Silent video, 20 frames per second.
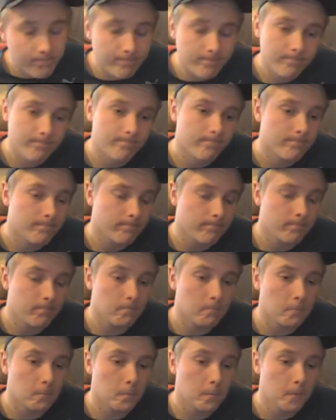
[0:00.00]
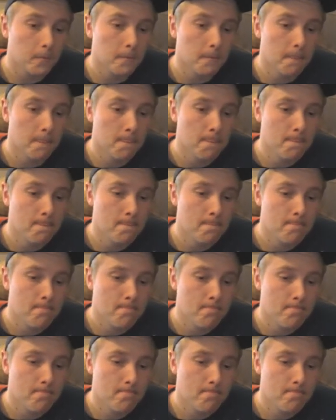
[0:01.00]

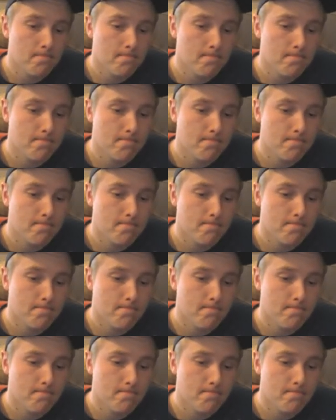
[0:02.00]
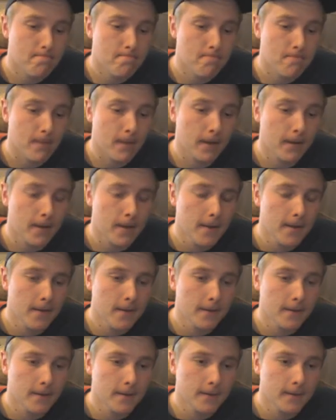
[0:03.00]

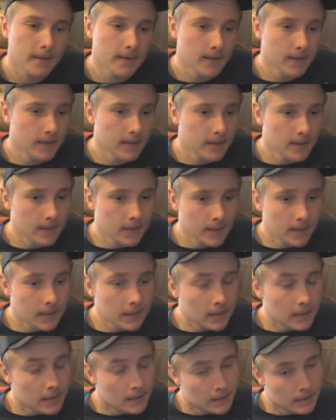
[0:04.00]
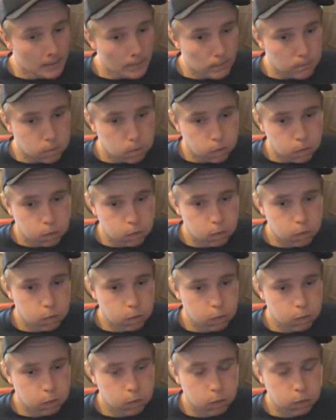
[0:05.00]

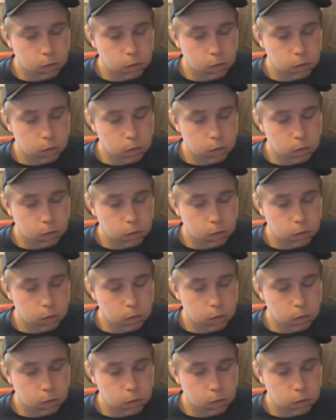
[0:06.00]
[no speech]